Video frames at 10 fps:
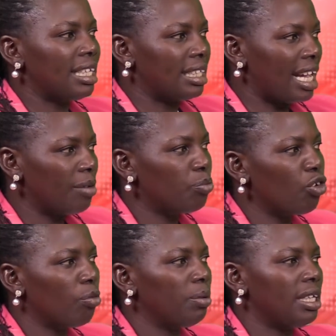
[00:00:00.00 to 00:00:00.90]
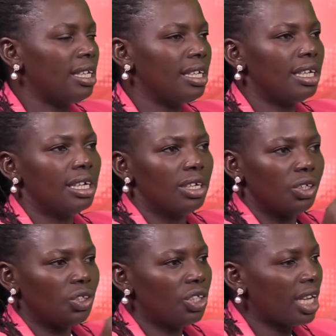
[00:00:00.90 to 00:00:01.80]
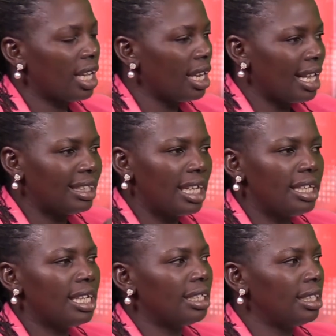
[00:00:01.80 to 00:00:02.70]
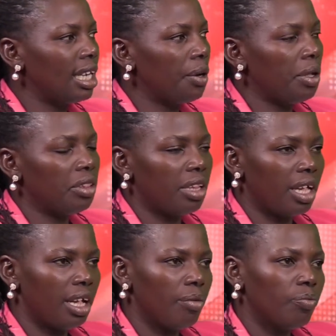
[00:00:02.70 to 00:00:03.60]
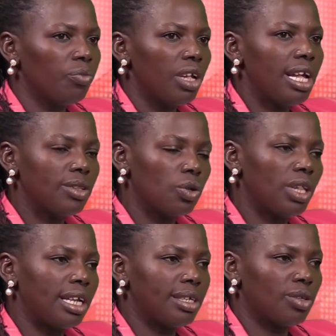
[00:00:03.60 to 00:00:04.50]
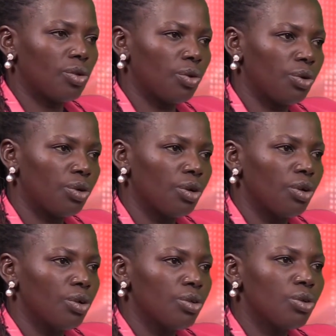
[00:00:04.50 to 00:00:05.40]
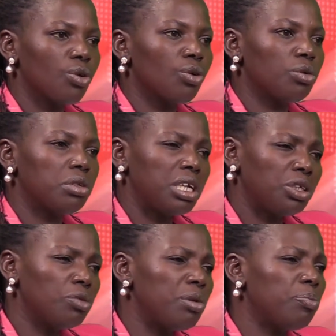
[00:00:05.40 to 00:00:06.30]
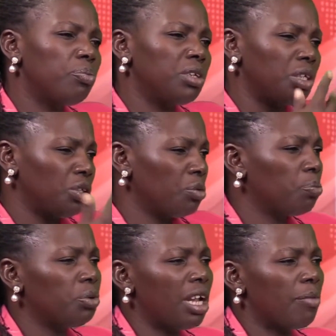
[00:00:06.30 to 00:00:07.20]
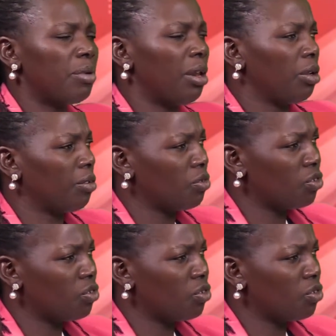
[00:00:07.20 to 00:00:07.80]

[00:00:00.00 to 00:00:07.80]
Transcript: is done properly, checking attendance here and there, and so that is good. So they should put up a lot of